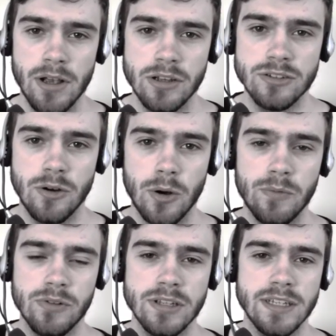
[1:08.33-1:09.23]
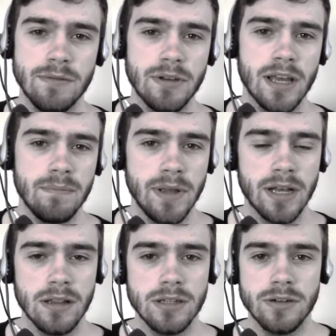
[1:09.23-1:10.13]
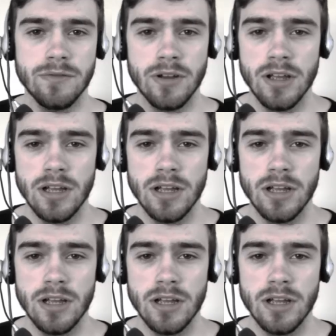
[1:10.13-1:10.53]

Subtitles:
So hopefully then we can make a lot of